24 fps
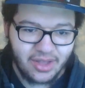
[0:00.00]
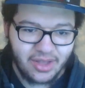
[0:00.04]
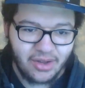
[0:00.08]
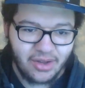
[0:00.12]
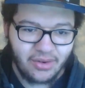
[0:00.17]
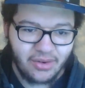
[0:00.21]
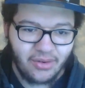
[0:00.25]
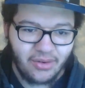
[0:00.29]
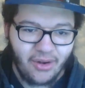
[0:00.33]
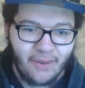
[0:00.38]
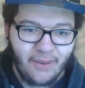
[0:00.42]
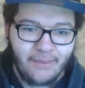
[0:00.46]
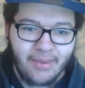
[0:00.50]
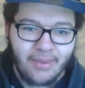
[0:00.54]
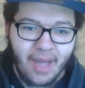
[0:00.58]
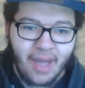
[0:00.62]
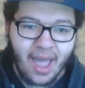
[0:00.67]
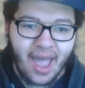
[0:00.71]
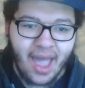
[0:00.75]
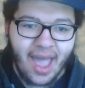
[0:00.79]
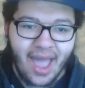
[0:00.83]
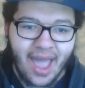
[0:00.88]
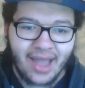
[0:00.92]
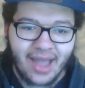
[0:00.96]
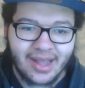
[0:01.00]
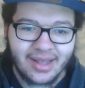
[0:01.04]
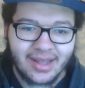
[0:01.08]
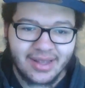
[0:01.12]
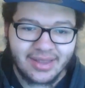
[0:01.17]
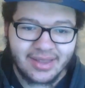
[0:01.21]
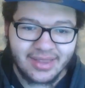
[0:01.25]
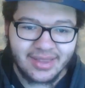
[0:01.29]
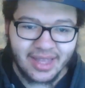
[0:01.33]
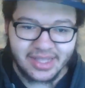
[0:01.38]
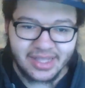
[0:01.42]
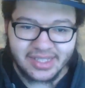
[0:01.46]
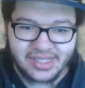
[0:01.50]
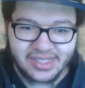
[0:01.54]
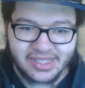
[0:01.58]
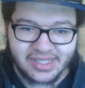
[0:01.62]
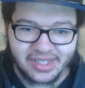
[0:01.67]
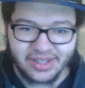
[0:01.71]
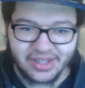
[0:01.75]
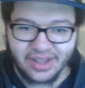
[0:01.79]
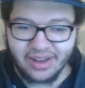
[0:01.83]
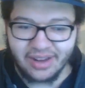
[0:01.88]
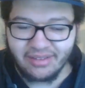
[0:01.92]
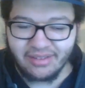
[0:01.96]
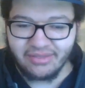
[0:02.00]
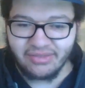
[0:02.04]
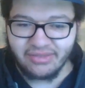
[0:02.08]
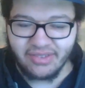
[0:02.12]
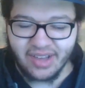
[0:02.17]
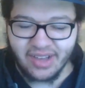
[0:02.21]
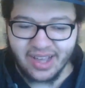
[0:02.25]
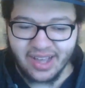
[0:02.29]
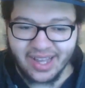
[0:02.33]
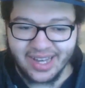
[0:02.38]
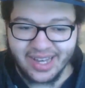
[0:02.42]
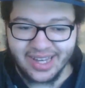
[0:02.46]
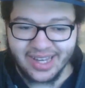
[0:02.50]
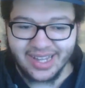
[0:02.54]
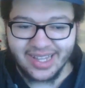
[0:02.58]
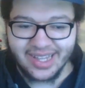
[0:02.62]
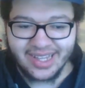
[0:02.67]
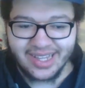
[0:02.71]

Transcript: they'll grow back. That still ain't fun.